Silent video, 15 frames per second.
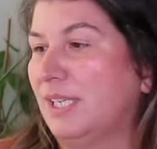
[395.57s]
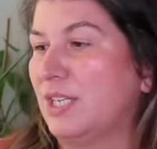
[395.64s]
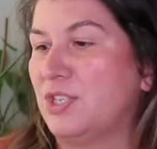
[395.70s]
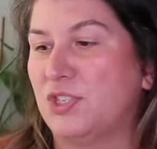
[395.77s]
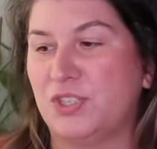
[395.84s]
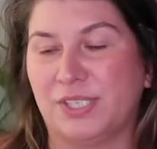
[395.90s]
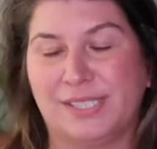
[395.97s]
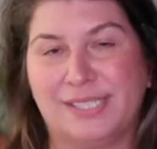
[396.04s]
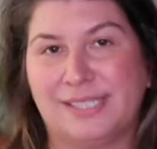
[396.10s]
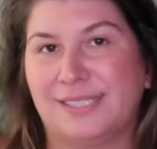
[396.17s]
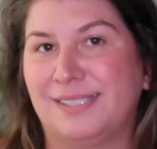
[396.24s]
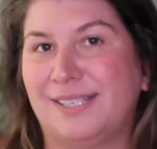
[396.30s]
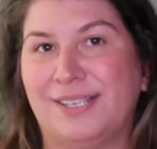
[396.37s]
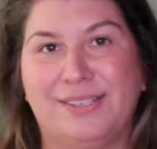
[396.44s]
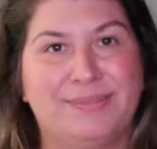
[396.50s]
It's
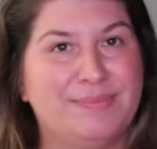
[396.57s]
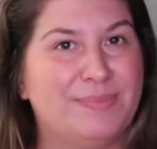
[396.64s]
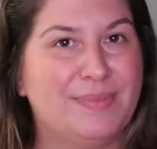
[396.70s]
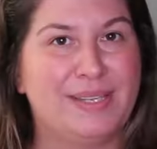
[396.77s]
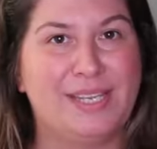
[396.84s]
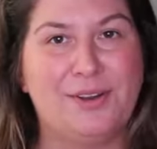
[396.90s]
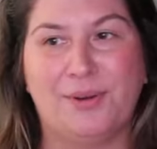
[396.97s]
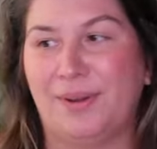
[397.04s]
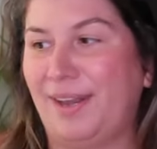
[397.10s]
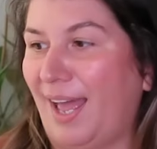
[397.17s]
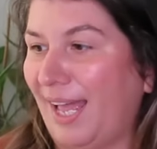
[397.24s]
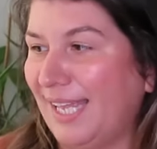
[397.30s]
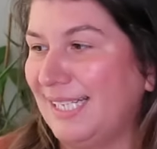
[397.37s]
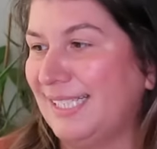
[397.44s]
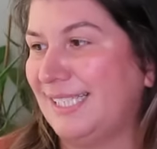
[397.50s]
just, you know,
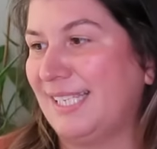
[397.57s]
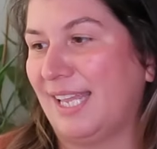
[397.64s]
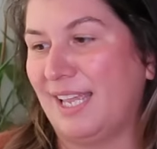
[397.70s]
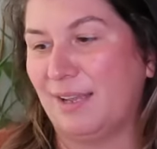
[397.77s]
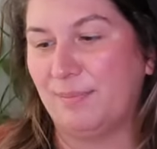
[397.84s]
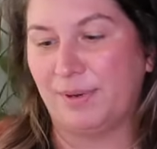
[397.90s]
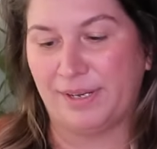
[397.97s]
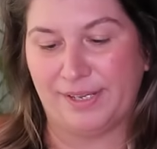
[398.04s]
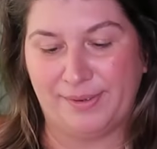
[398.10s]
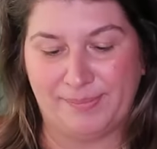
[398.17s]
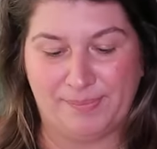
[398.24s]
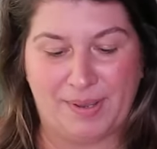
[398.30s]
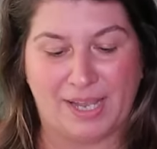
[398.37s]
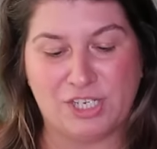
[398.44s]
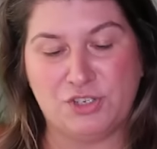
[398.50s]
not his thing, but
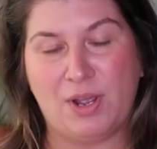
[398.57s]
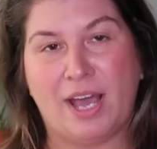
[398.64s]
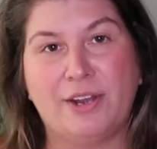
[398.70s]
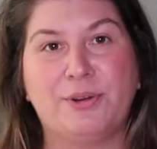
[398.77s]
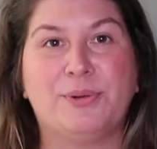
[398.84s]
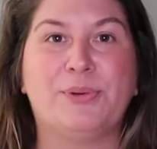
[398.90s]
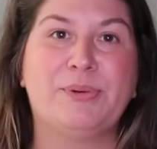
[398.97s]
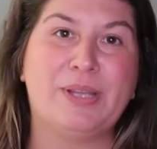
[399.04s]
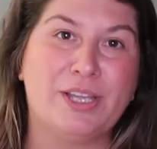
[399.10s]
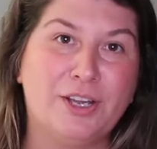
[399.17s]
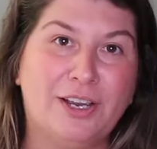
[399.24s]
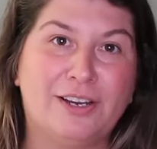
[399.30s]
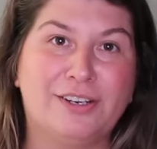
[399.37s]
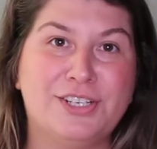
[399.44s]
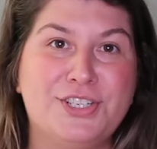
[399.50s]
I try to
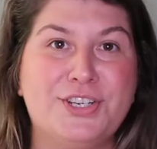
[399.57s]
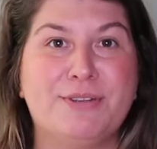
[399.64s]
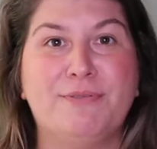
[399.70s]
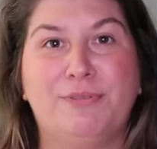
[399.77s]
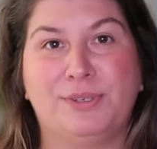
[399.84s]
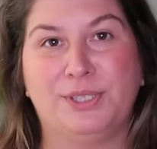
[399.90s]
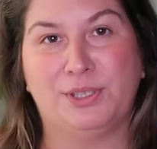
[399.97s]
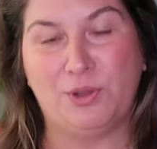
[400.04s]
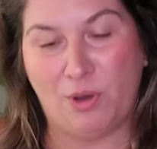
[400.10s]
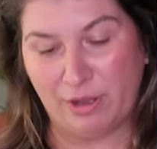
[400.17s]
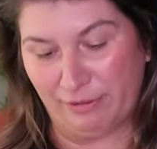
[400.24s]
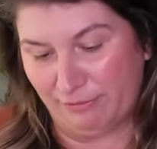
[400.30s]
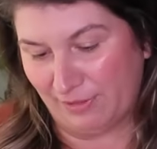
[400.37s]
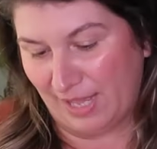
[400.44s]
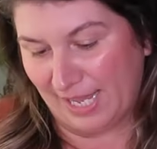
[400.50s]
encourage him for the
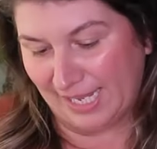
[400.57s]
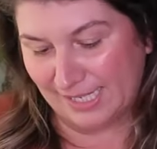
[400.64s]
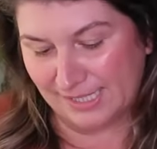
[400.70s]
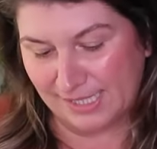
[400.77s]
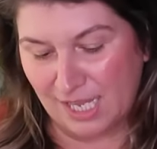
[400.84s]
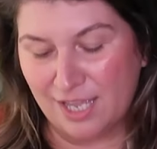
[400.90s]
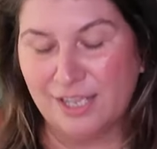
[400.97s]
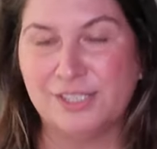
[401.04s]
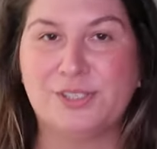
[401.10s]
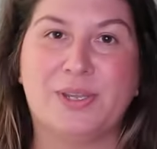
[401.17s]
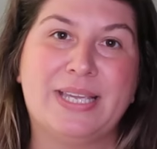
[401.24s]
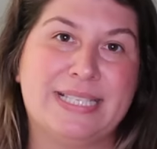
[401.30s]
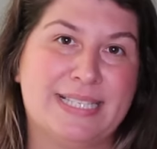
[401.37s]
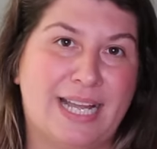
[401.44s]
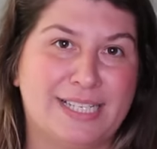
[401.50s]
long flights so
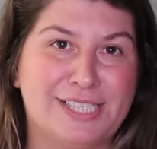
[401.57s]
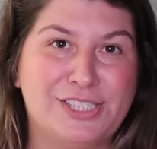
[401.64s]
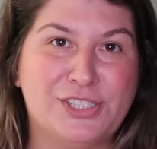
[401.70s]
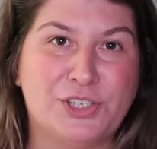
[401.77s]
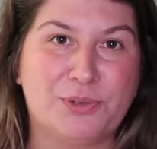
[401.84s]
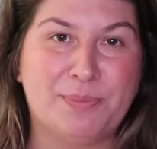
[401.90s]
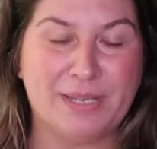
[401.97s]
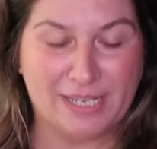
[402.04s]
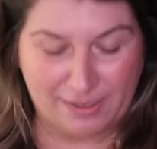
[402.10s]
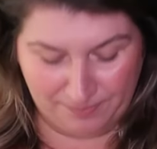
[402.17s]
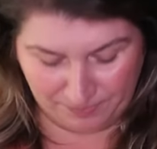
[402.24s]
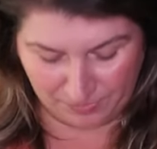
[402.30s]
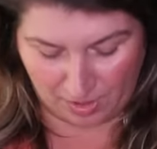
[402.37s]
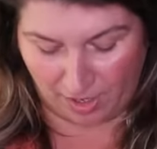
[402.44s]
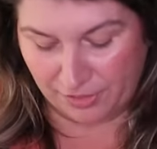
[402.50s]
he's not
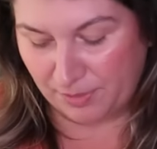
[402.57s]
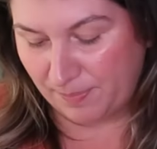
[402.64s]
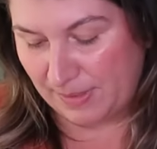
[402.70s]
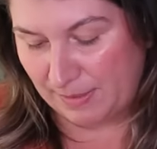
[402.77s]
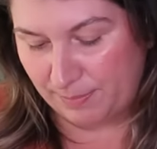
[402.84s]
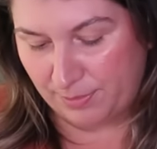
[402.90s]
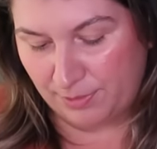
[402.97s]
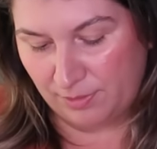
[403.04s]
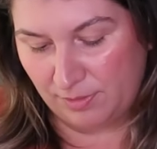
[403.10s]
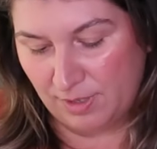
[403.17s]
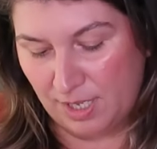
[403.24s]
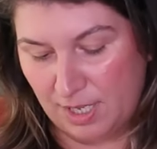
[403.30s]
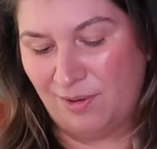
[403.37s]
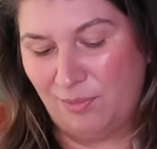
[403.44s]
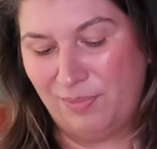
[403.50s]
disturbing other people.
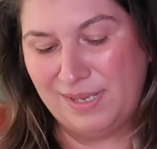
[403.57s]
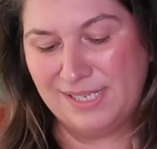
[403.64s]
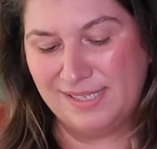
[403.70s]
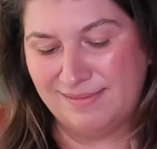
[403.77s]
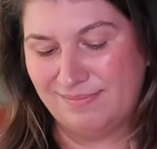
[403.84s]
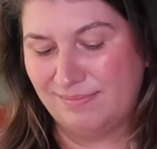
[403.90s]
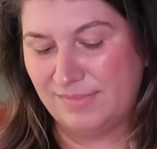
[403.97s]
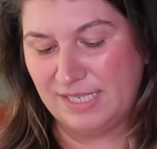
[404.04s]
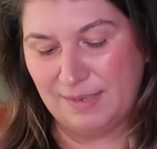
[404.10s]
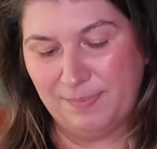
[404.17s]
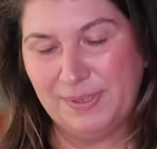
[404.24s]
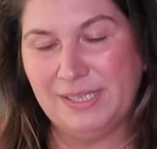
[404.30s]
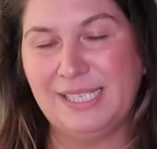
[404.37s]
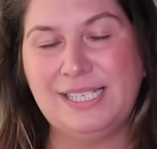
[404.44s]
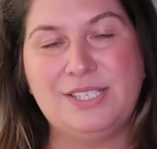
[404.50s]
We
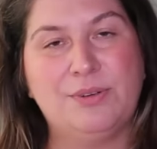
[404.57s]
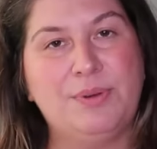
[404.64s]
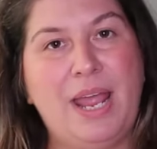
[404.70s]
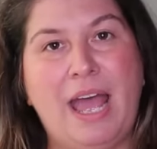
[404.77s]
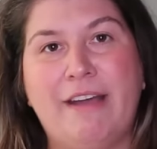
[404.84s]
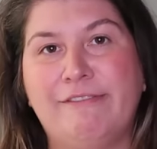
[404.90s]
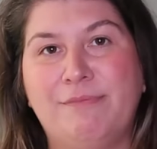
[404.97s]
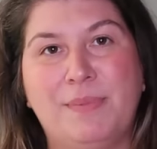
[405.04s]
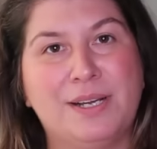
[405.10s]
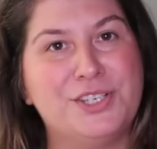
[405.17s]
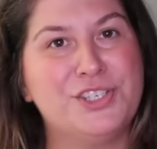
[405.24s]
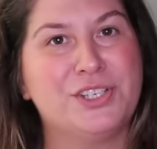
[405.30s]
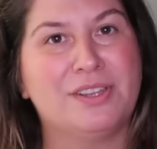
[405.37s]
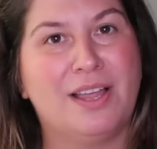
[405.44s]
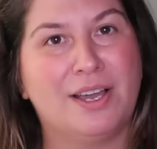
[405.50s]
typically don't have
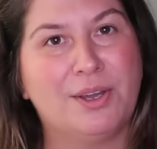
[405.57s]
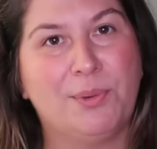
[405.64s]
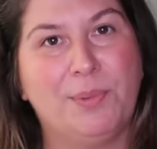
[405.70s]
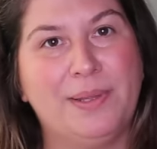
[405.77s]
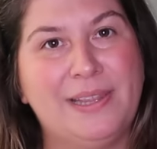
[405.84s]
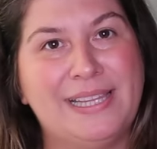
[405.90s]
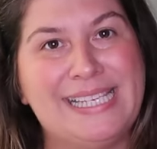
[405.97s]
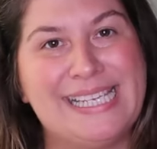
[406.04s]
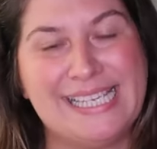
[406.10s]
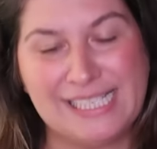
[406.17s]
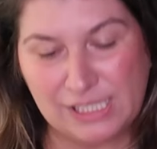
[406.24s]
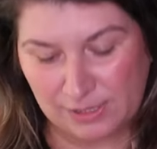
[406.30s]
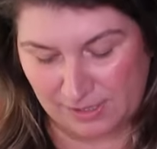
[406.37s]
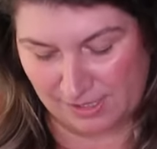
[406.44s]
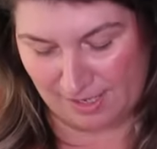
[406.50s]
much luck with
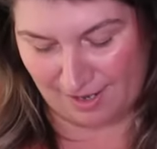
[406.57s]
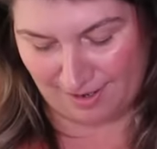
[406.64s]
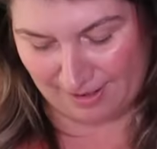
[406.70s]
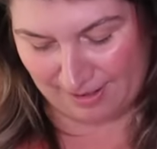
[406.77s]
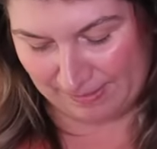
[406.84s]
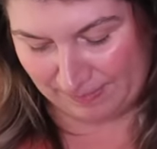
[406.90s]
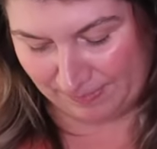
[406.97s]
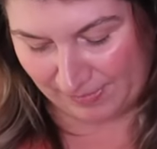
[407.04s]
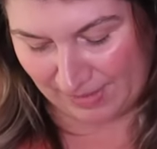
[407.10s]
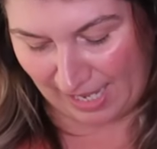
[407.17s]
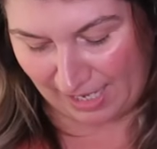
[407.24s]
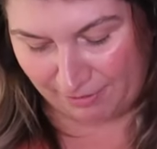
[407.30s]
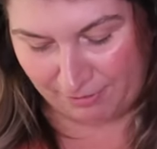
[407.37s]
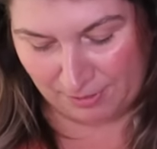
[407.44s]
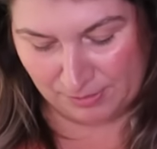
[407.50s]
these
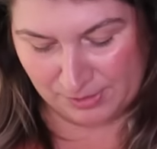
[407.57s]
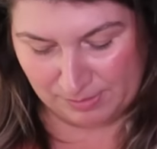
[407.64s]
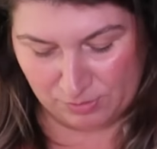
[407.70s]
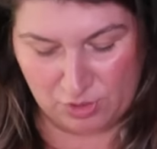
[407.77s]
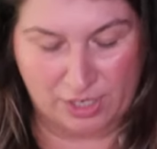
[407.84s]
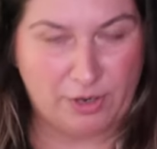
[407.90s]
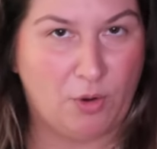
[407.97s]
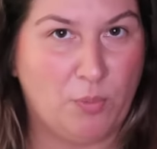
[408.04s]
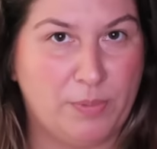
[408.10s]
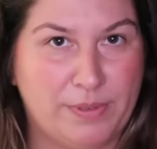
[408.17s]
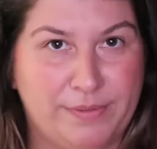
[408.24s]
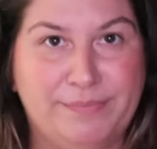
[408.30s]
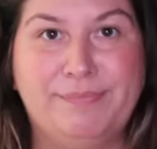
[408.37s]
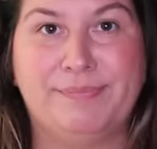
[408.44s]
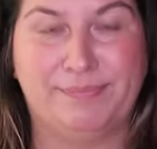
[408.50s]
headphones. I'm trying to
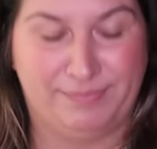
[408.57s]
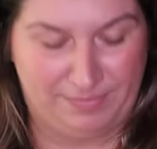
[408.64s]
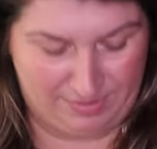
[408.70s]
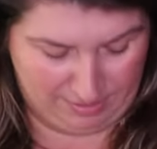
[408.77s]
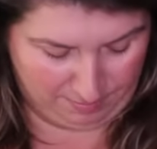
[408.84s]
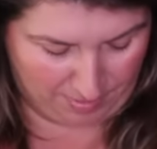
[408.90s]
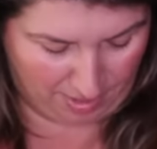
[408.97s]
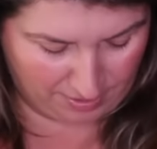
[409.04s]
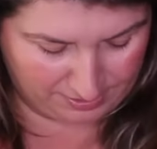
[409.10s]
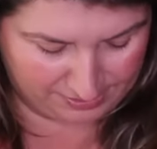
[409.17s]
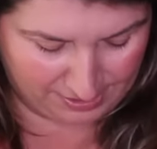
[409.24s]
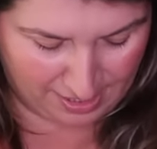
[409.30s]
open the box.